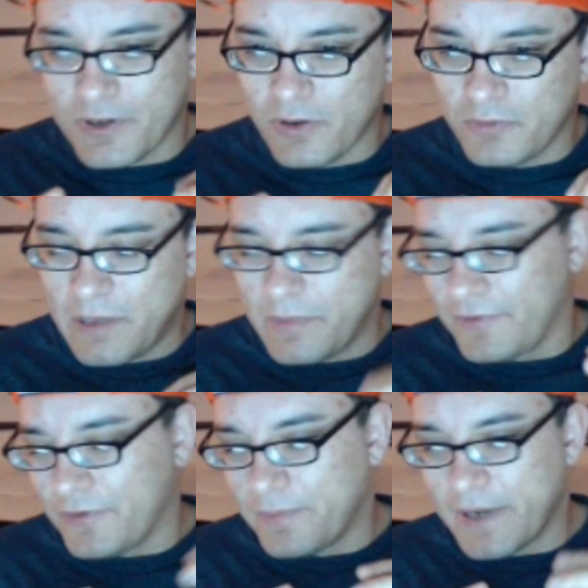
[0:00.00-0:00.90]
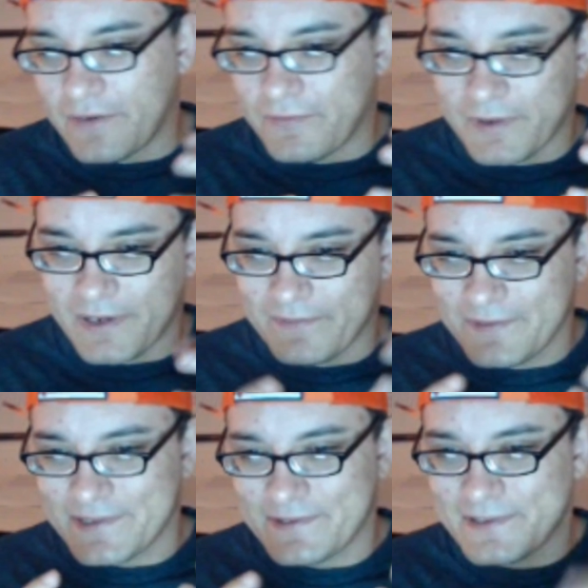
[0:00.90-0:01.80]
Dalton, maybe if you beg
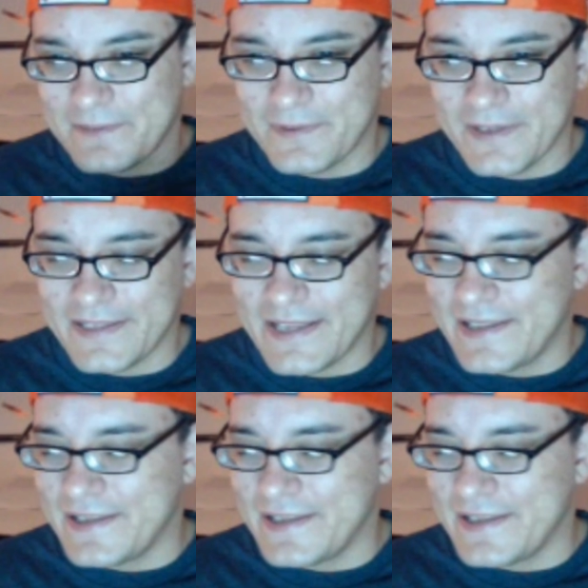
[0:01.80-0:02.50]
forgiveness or something like that.